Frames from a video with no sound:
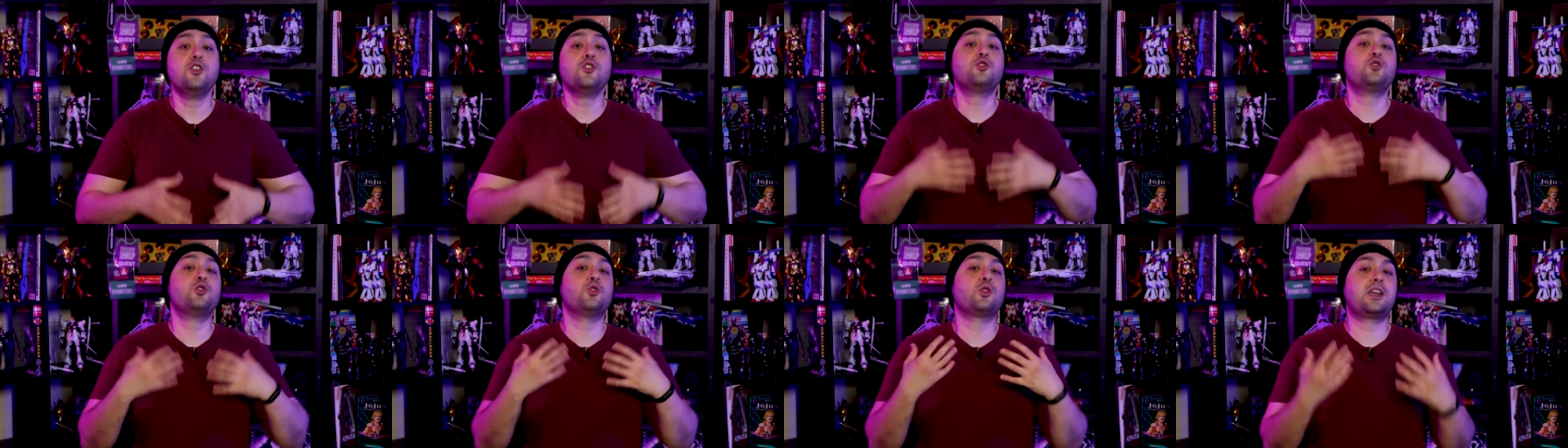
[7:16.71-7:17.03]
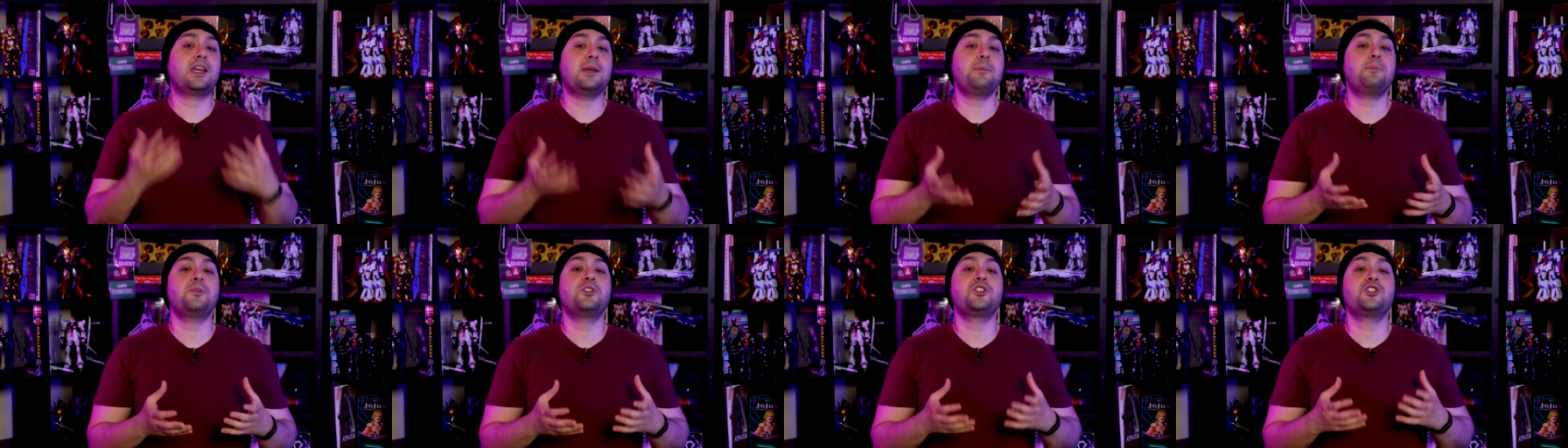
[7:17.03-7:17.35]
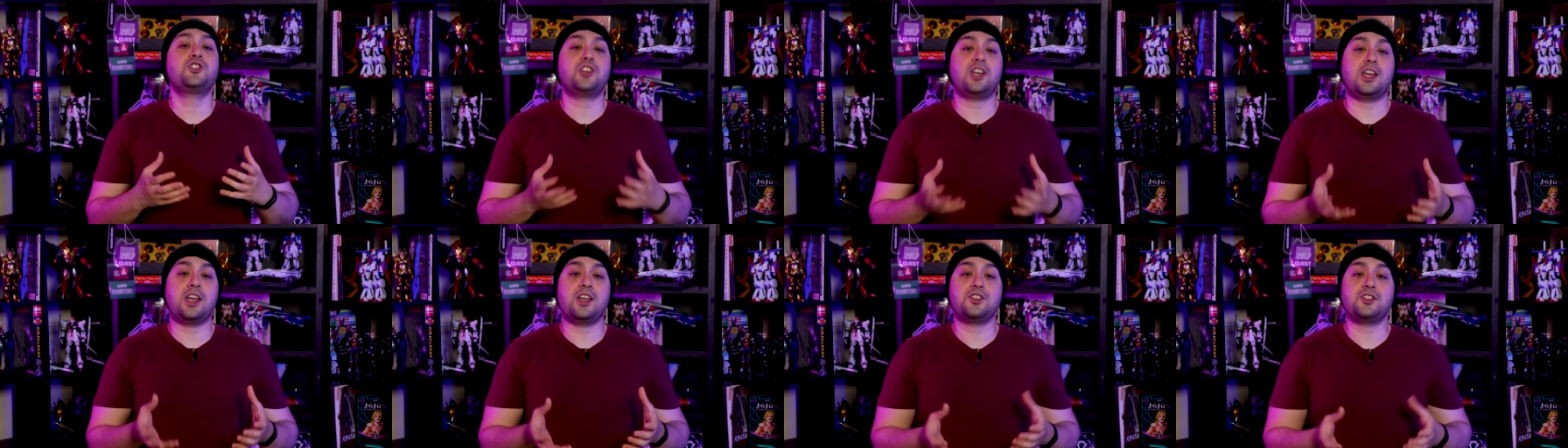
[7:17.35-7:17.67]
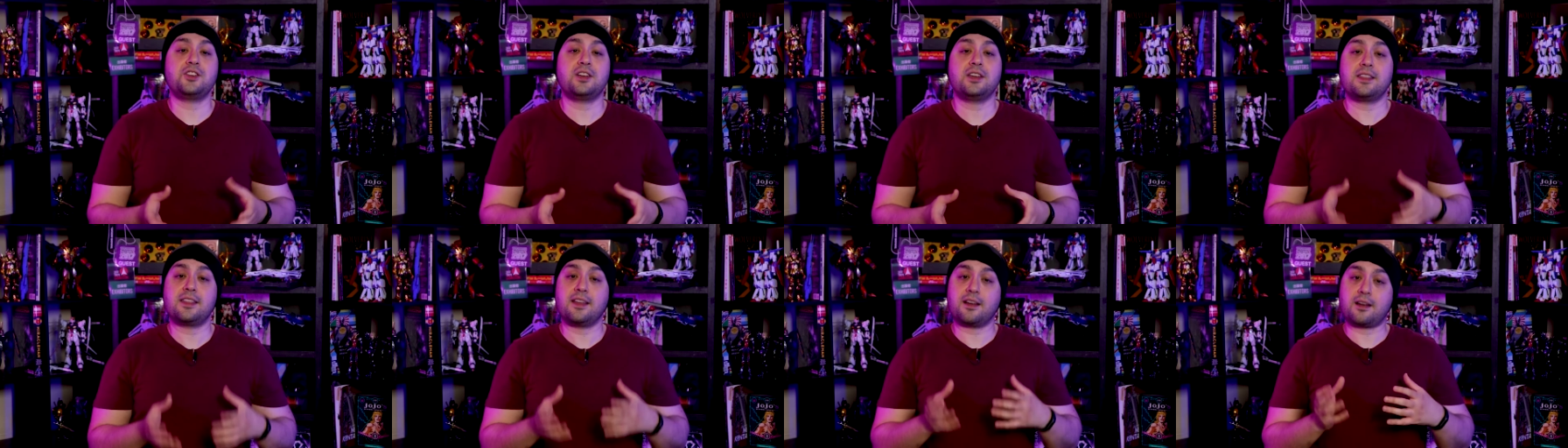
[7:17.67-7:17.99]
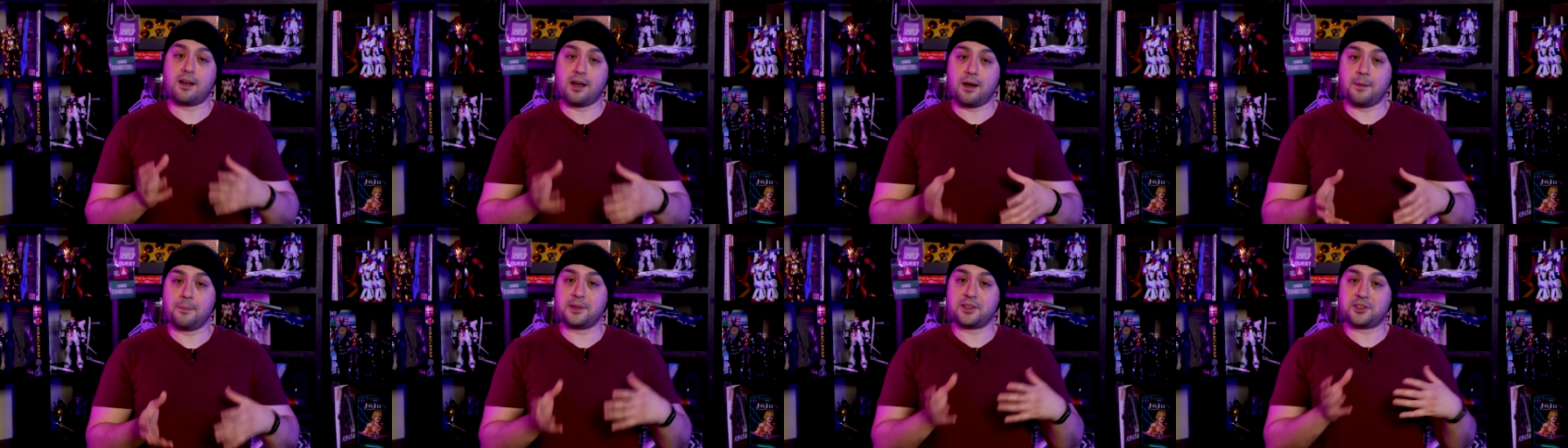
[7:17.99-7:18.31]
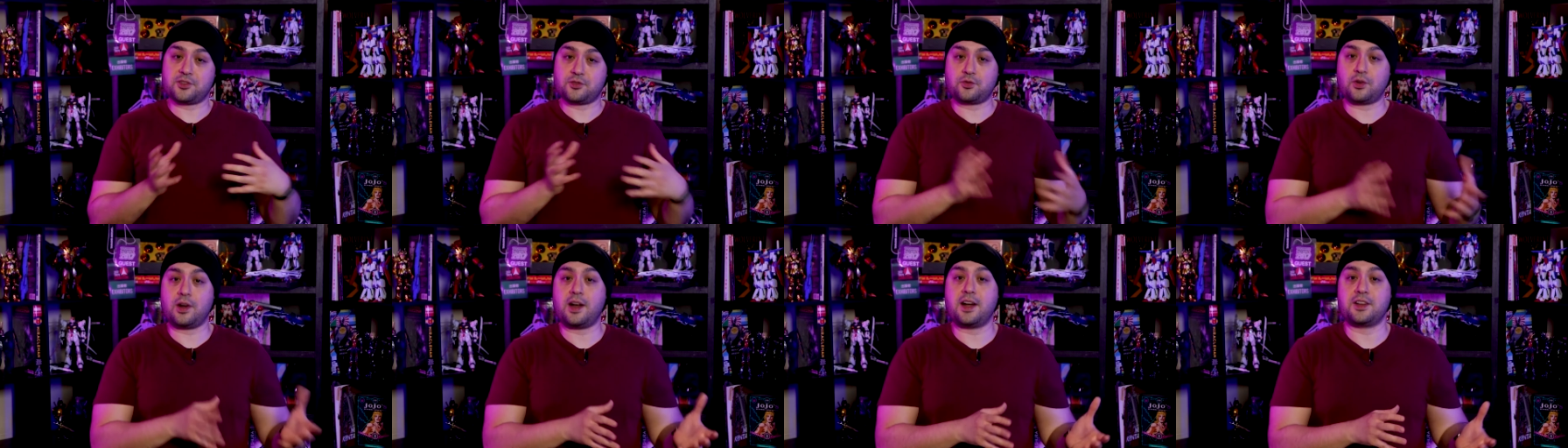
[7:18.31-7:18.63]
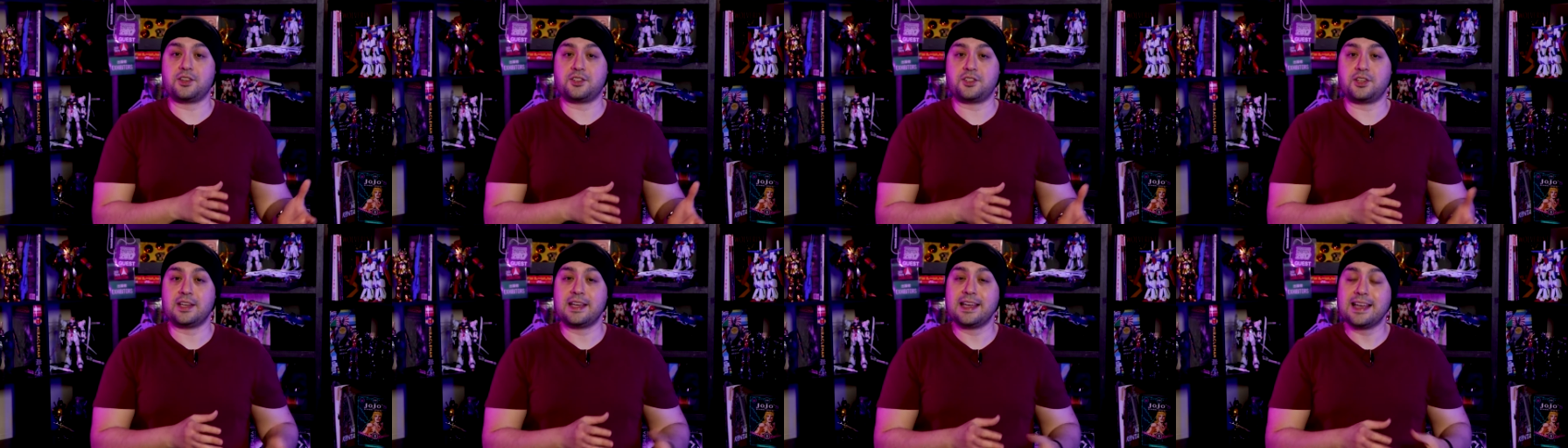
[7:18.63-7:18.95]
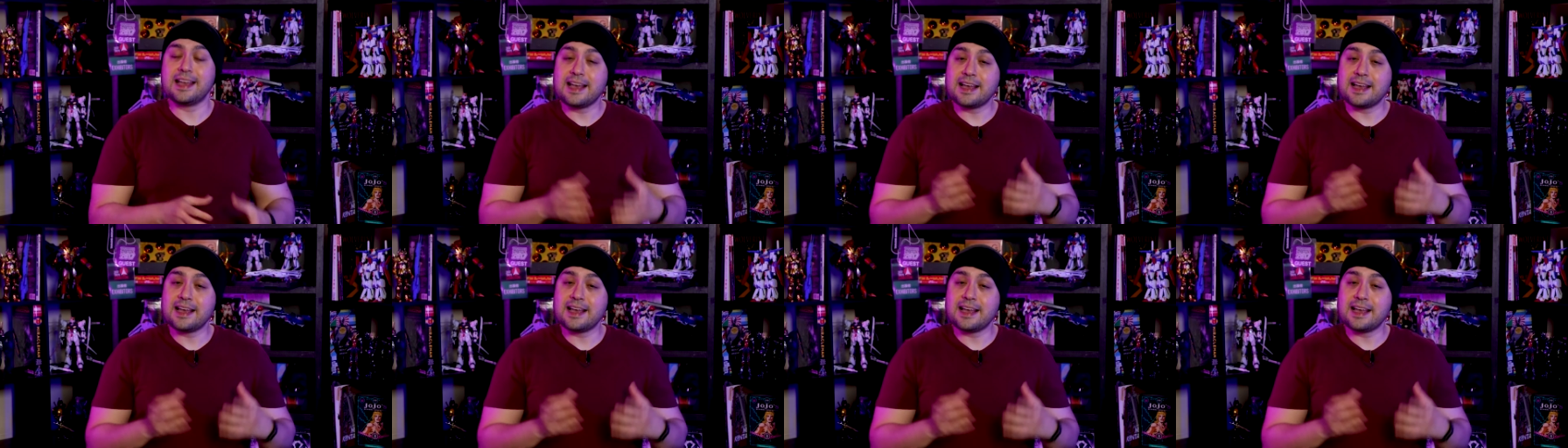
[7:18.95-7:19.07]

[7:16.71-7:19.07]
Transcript: to keep changing the combat strategy.